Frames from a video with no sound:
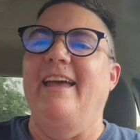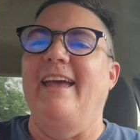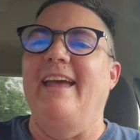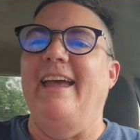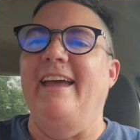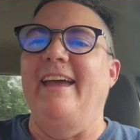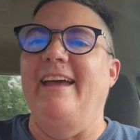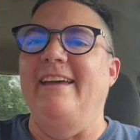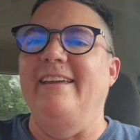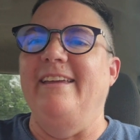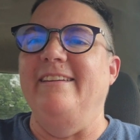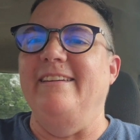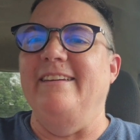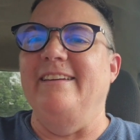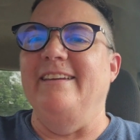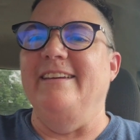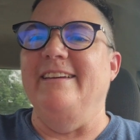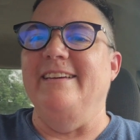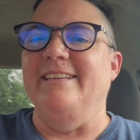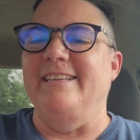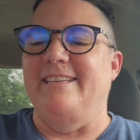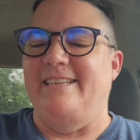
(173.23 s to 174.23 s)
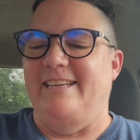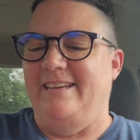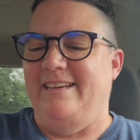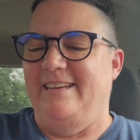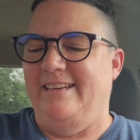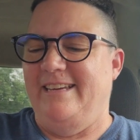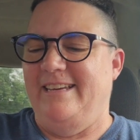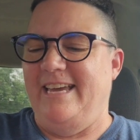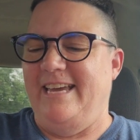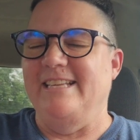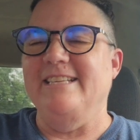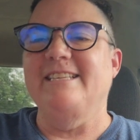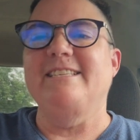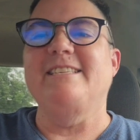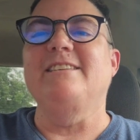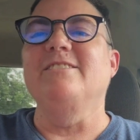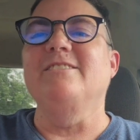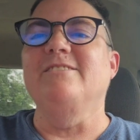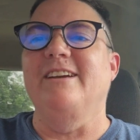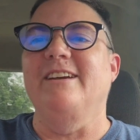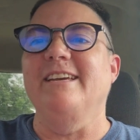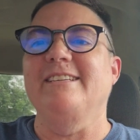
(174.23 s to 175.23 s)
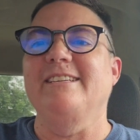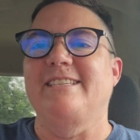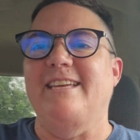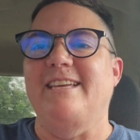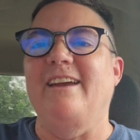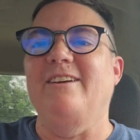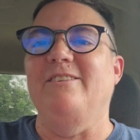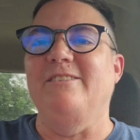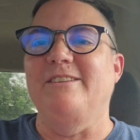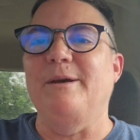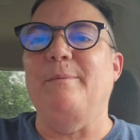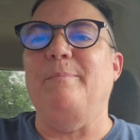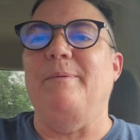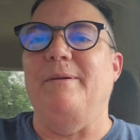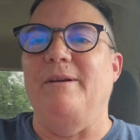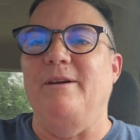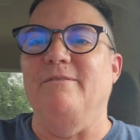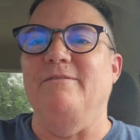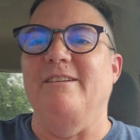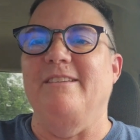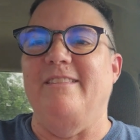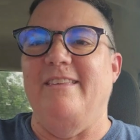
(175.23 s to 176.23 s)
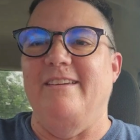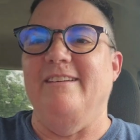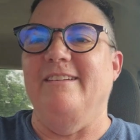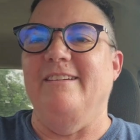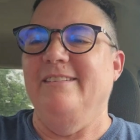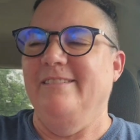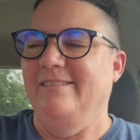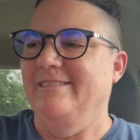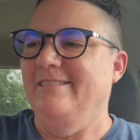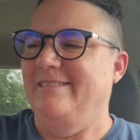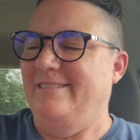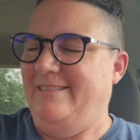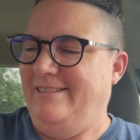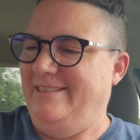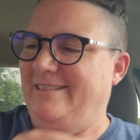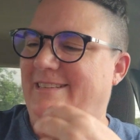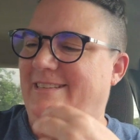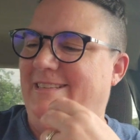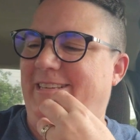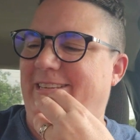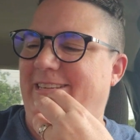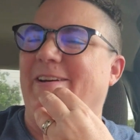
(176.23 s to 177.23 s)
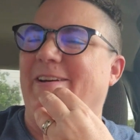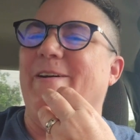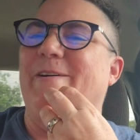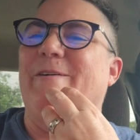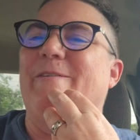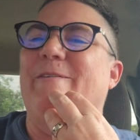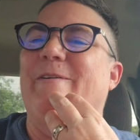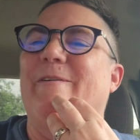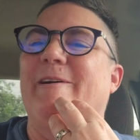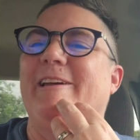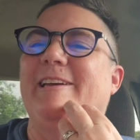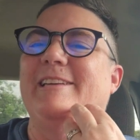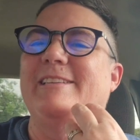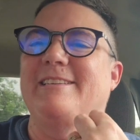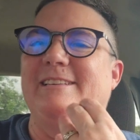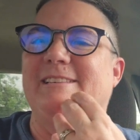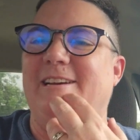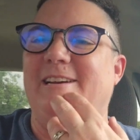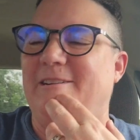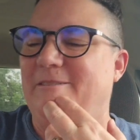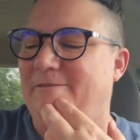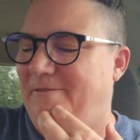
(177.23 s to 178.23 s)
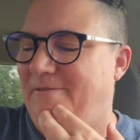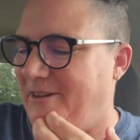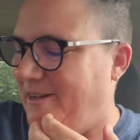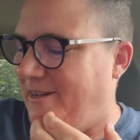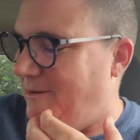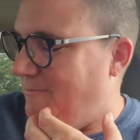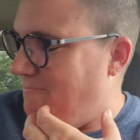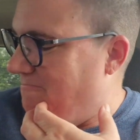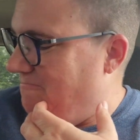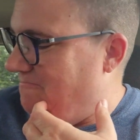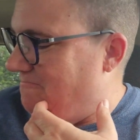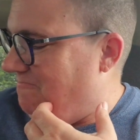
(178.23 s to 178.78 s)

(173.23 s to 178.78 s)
And it can still get tangled up in everything. So it's a lot of fun.